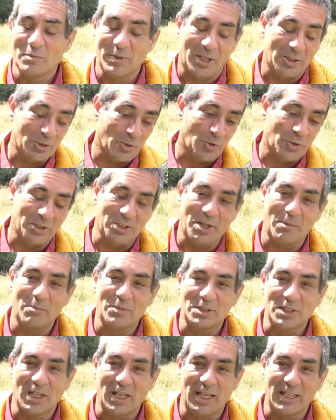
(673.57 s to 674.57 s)
because all the
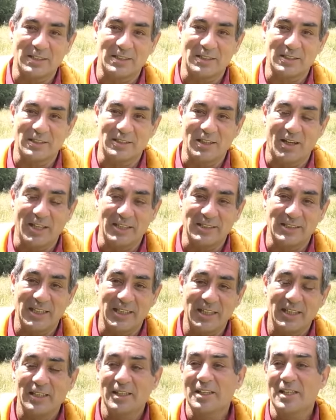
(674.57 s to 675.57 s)
numbers are less than
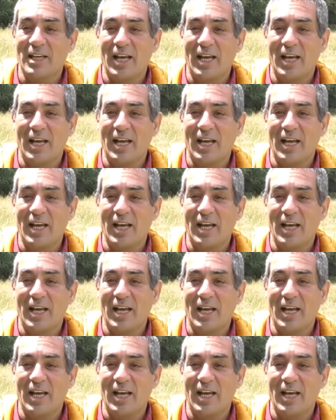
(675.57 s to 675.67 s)
90.